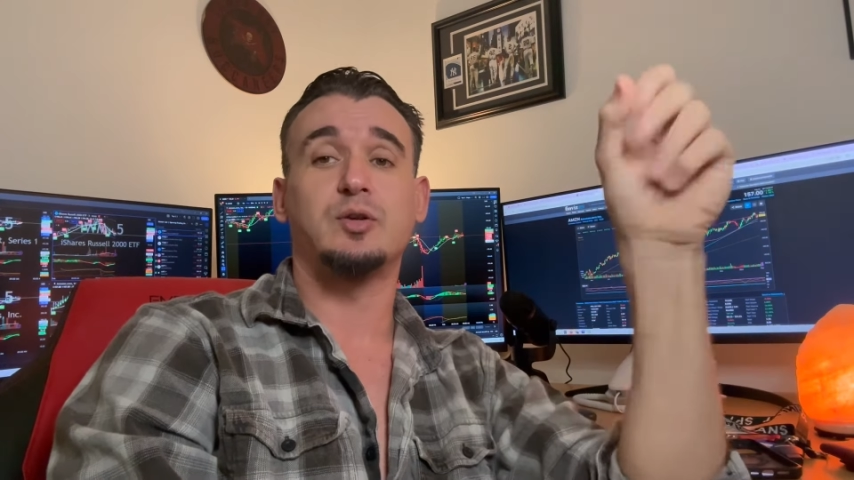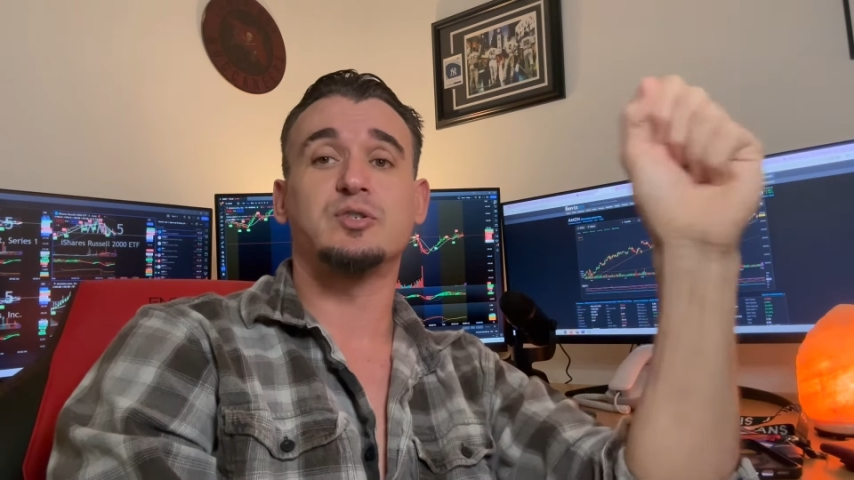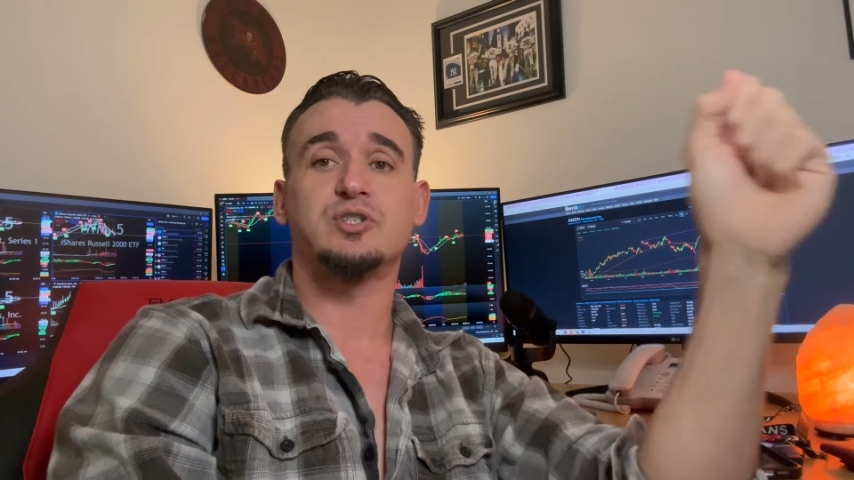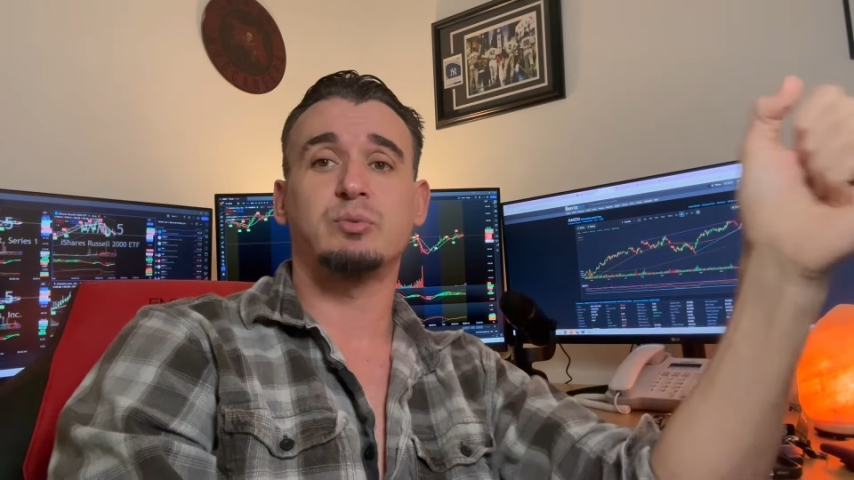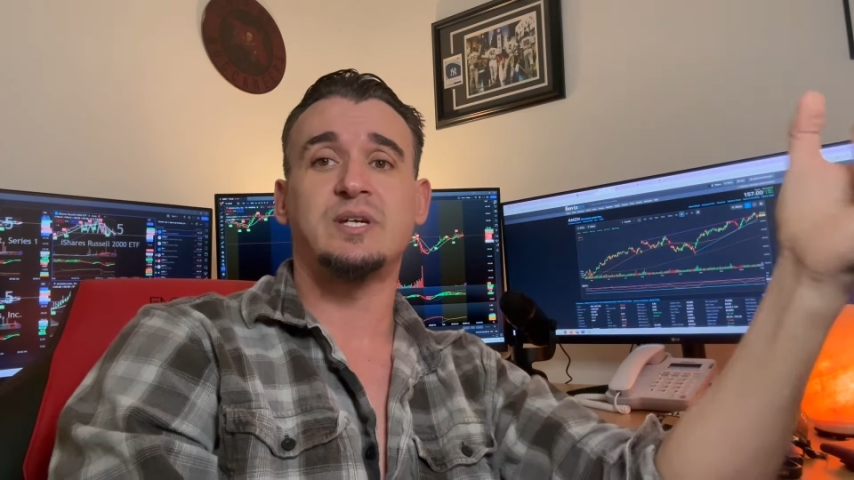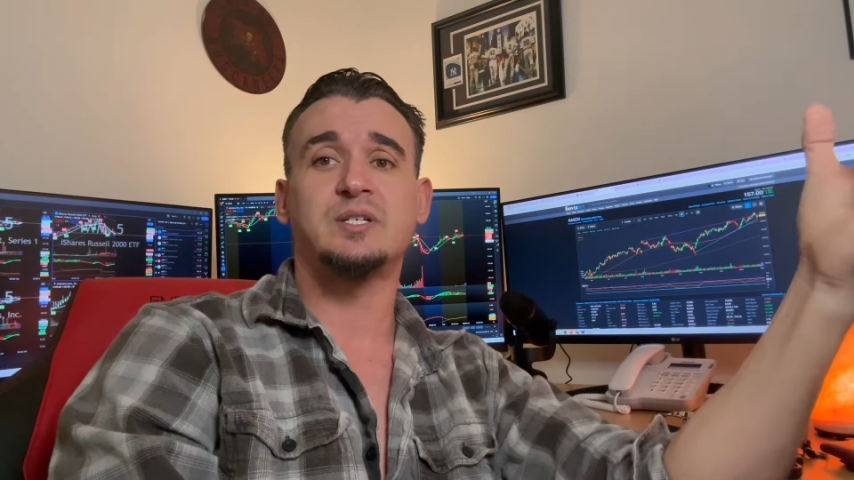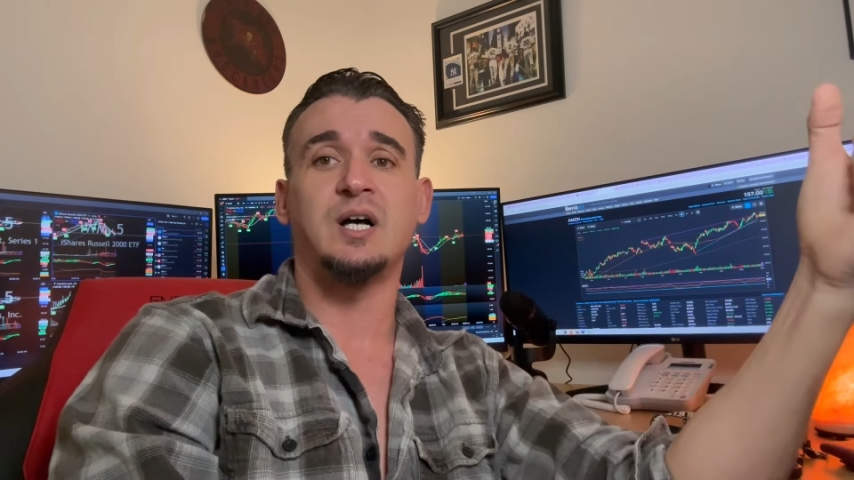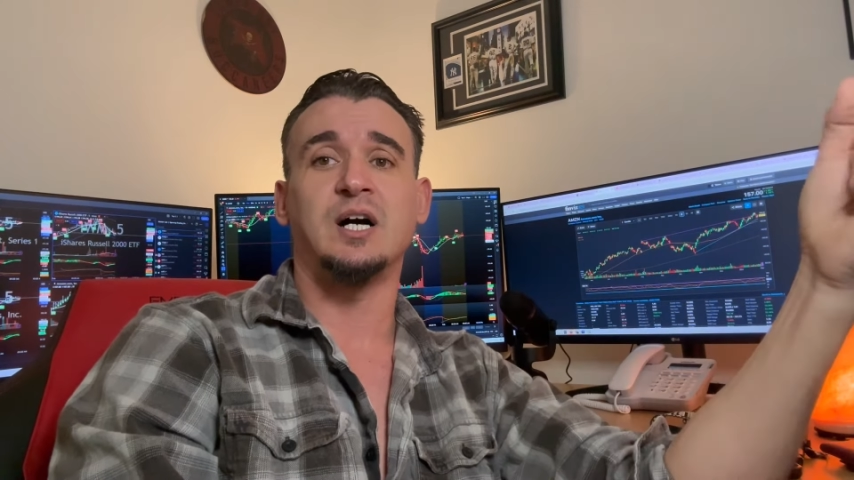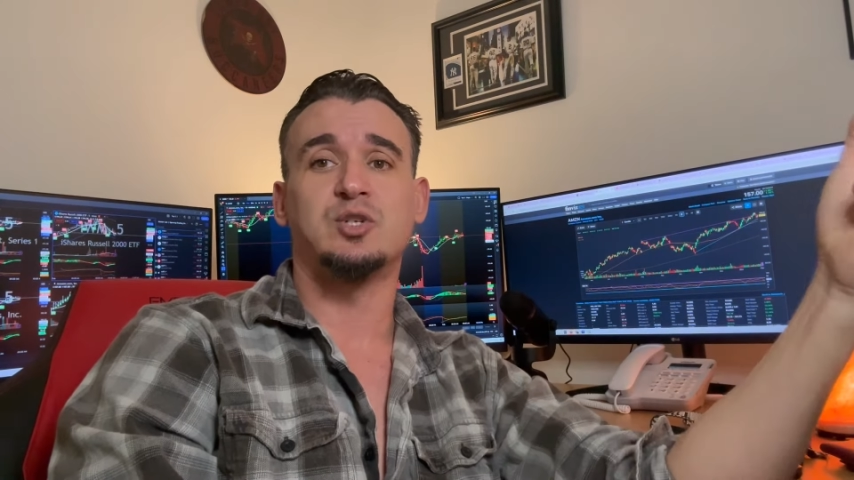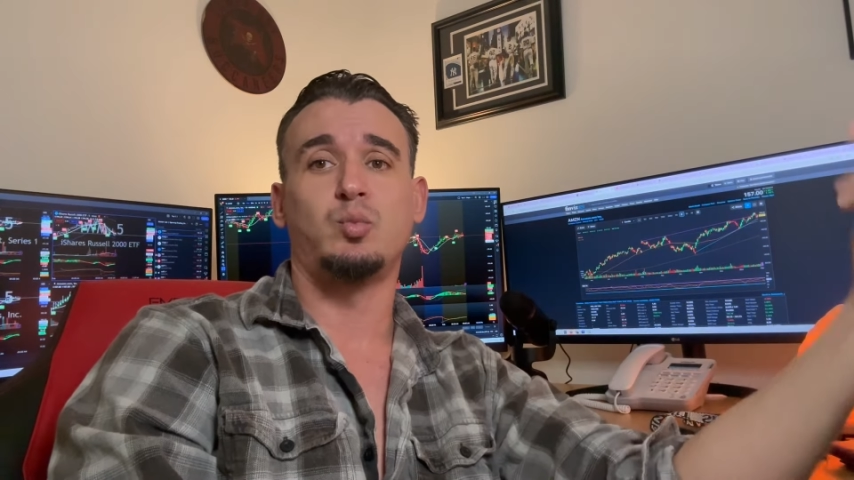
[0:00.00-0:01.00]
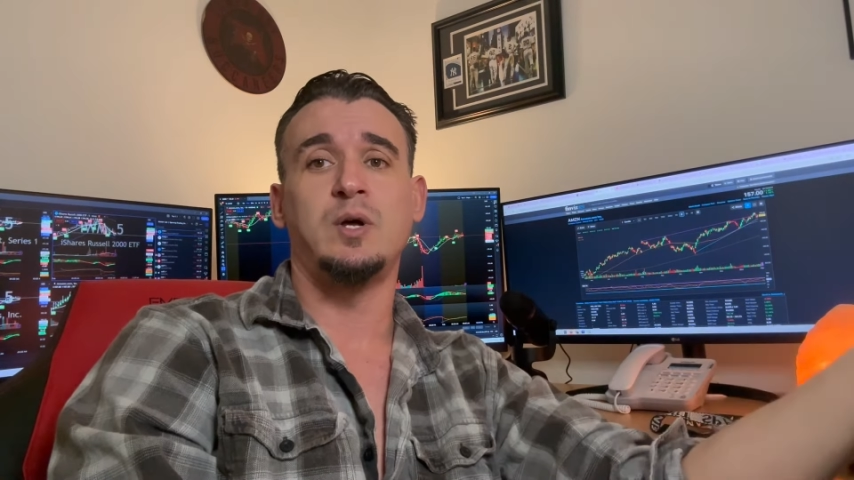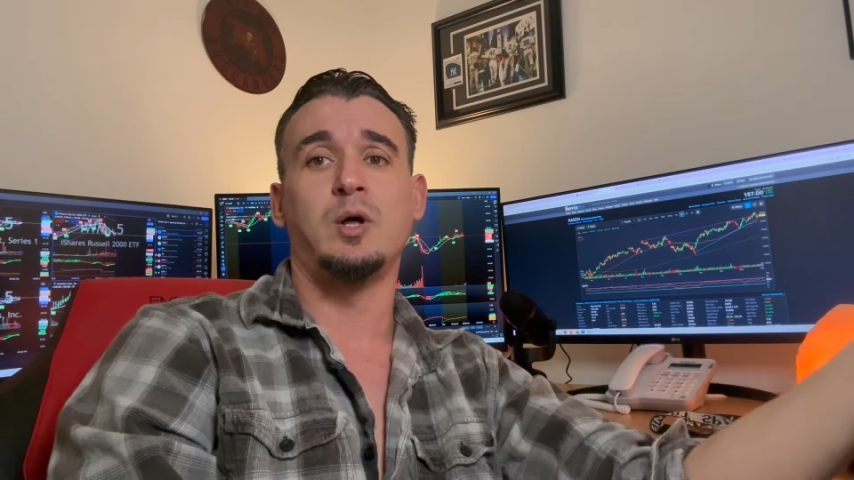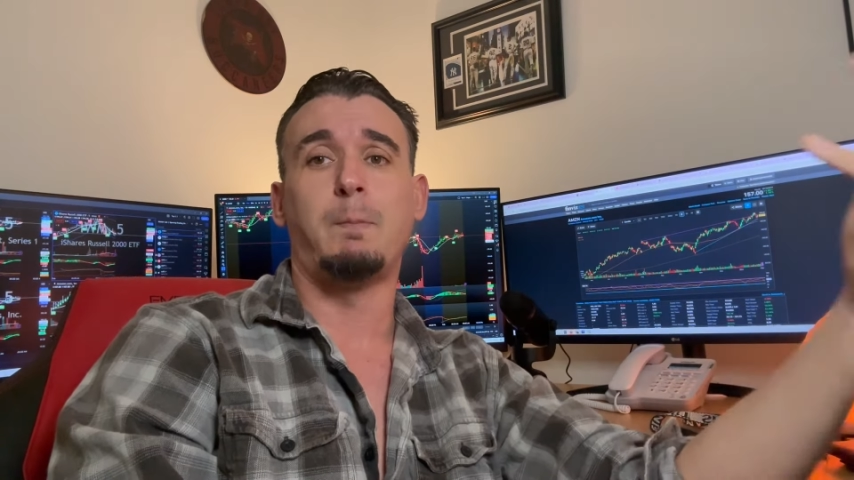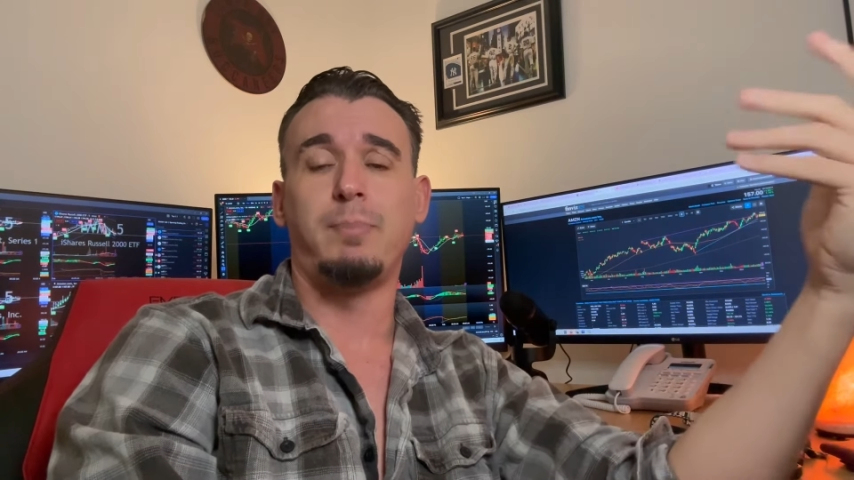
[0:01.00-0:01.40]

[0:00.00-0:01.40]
those three stocks will